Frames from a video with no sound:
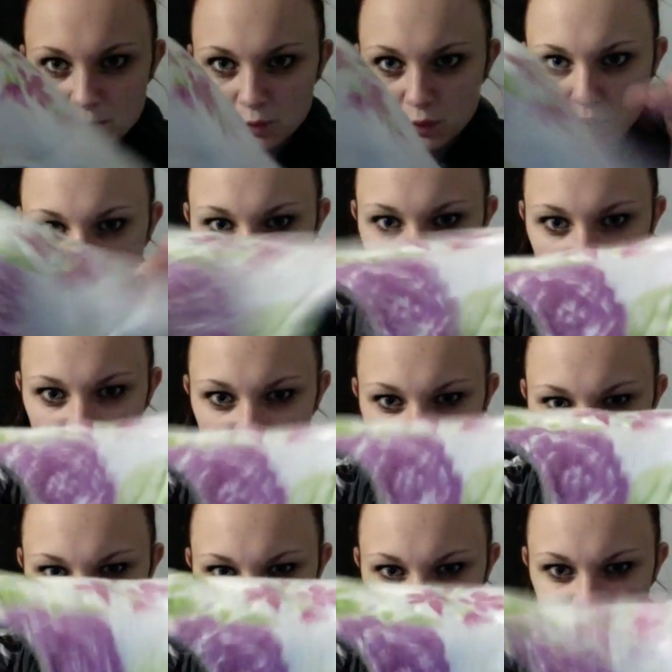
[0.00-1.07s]
more I
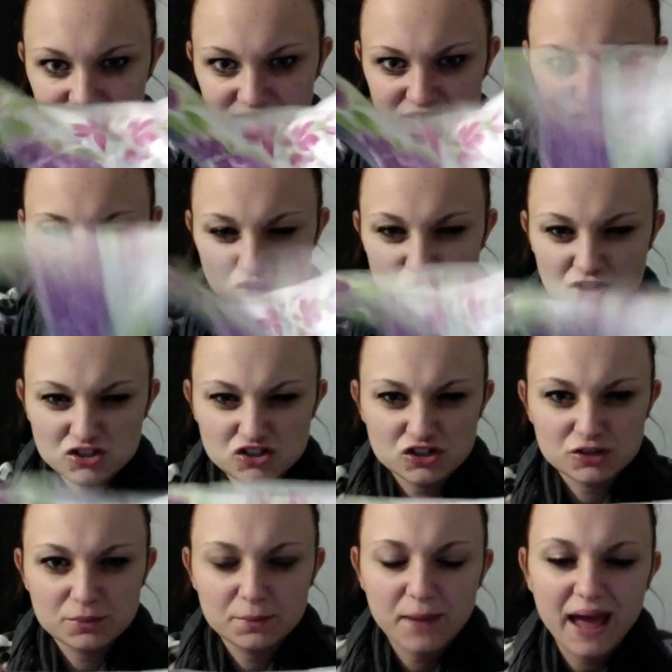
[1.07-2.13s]
guess
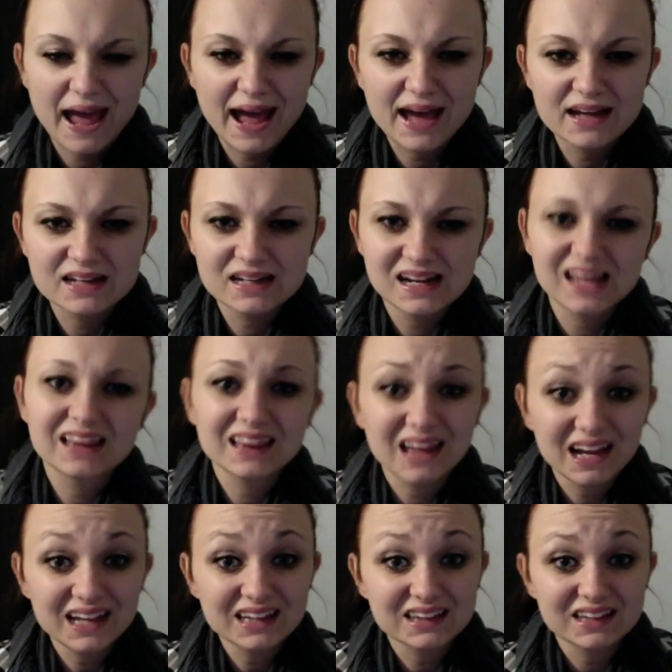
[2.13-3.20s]
structured pad, and I
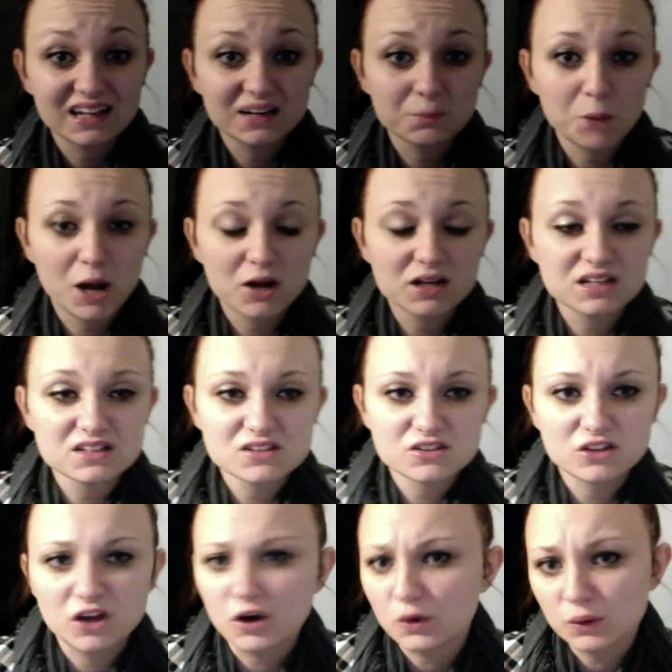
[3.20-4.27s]
like that about it.
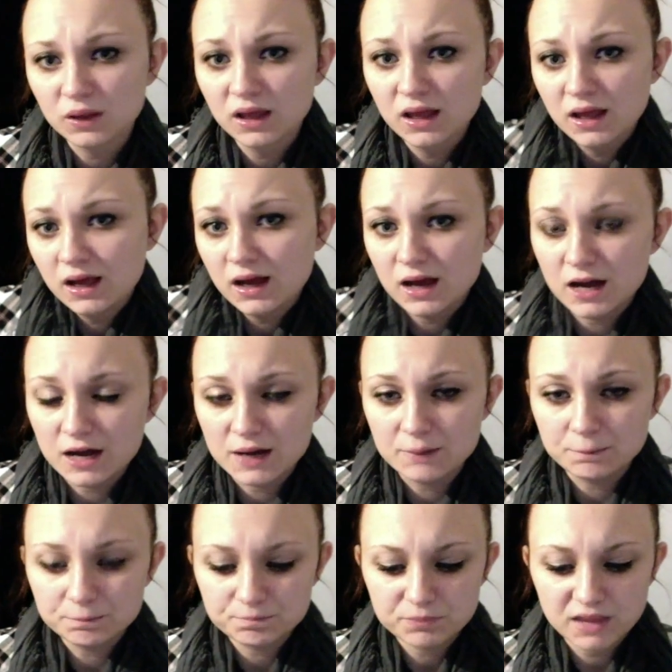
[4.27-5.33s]
So.
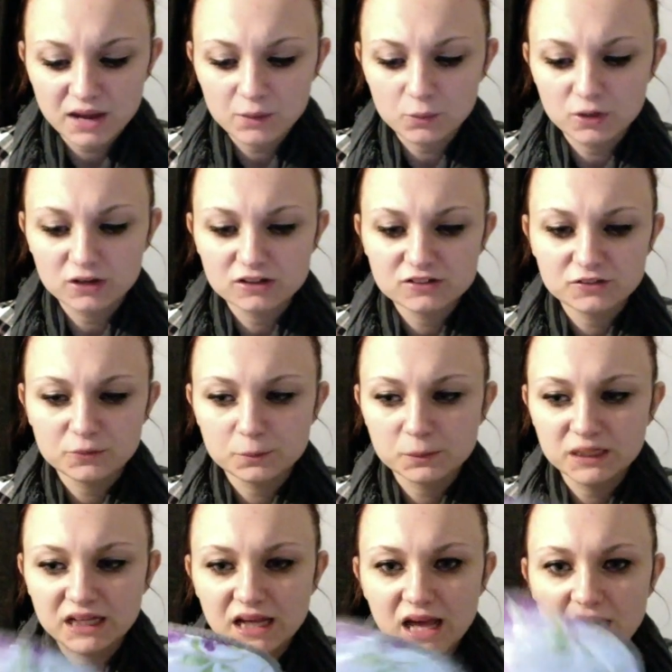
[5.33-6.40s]
Um, that works for
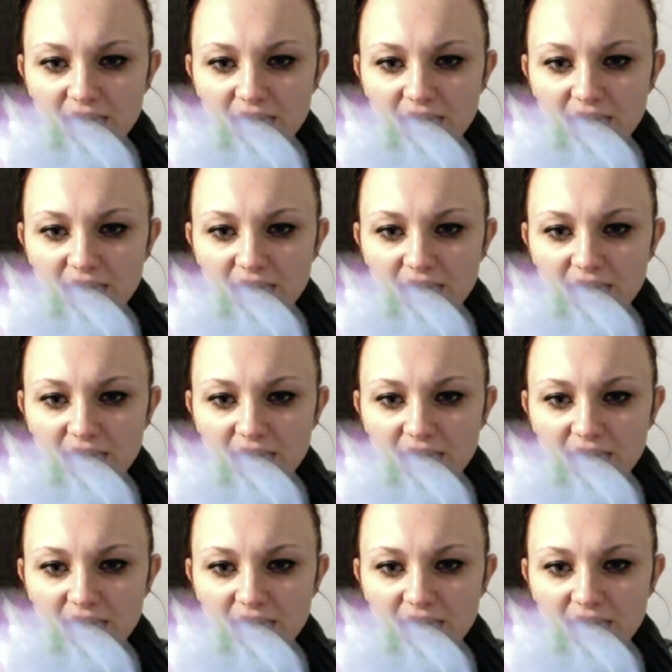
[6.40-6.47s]
me.